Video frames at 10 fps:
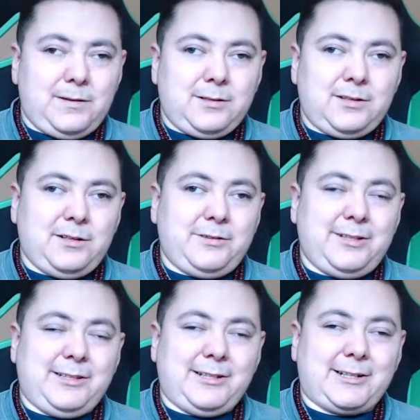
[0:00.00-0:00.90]
go
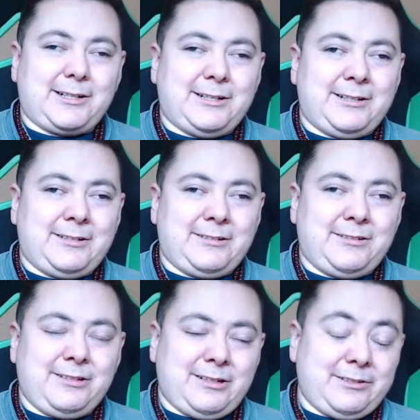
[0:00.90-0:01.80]
in there, and
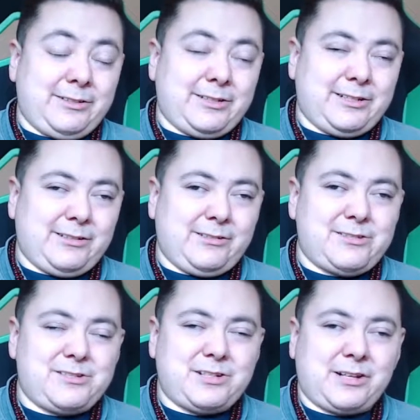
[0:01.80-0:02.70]
you know you can
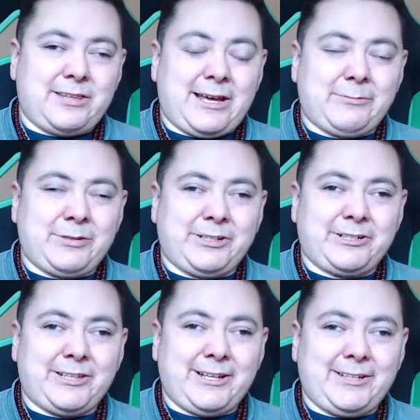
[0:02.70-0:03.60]
share that with your
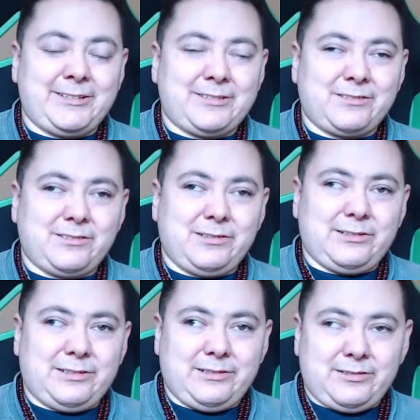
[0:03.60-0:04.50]
clients. You
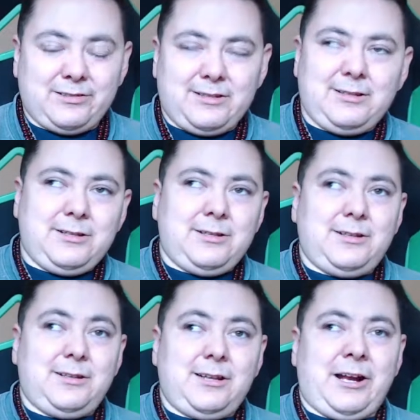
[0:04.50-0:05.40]
can
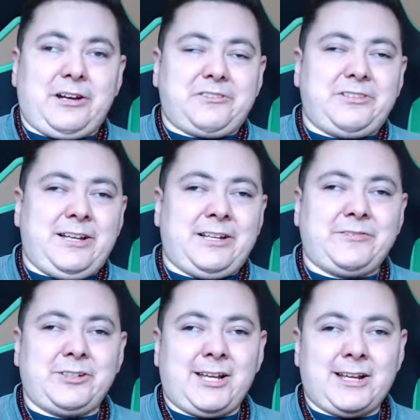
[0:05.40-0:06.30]
actually
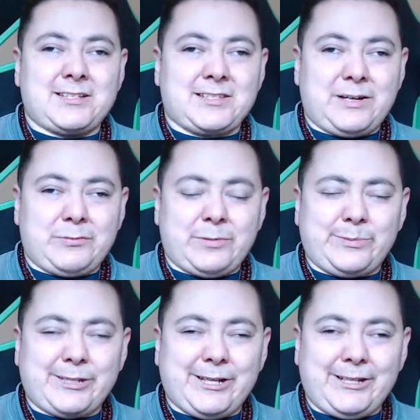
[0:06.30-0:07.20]
advertise that
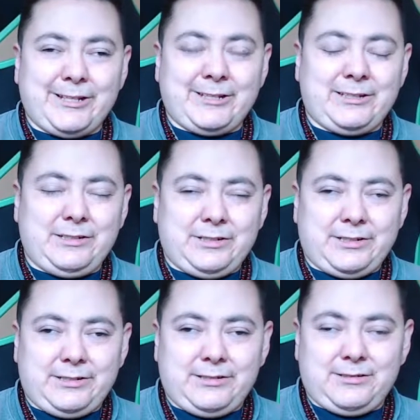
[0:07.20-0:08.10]
website, and you
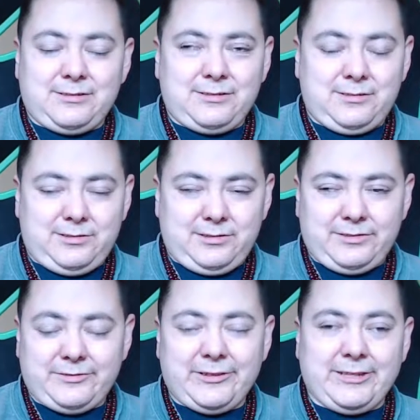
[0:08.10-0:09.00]
can do
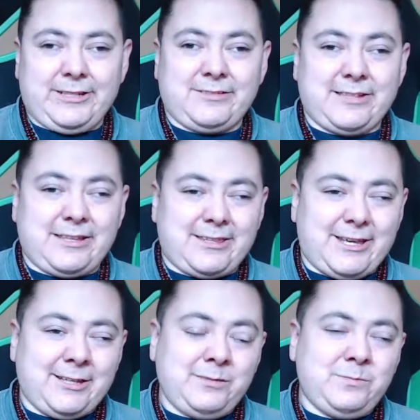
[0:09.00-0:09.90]
different things like that.